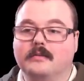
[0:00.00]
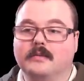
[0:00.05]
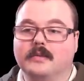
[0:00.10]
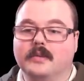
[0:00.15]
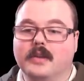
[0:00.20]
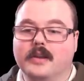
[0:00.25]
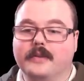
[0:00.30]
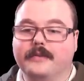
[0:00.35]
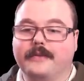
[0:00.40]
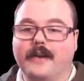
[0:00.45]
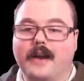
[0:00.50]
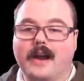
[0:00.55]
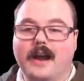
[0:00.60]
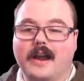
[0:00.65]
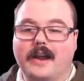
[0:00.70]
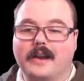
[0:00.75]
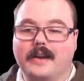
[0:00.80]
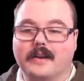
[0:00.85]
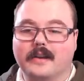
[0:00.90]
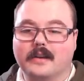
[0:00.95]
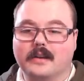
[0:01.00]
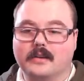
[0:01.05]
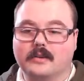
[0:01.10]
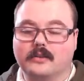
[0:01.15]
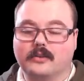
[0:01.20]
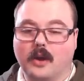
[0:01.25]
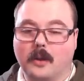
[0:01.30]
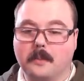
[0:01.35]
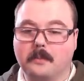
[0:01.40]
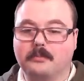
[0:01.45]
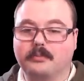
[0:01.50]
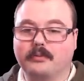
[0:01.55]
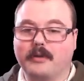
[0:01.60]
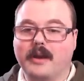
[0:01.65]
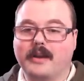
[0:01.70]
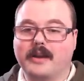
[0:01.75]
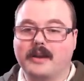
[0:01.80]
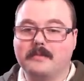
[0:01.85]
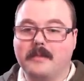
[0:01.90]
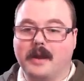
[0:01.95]
It's fine. Stop
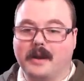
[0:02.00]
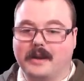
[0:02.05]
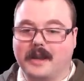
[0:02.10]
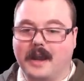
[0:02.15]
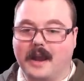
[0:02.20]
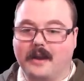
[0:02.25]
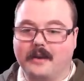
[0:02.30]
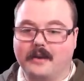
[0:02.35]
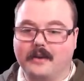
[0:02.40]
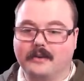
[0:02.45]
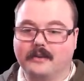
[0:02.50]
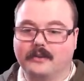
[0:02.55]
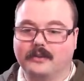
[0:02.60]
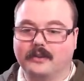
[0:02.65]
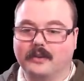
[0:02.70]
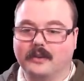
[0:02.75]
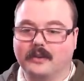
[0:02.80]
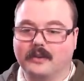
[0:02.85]
breaking my cannons.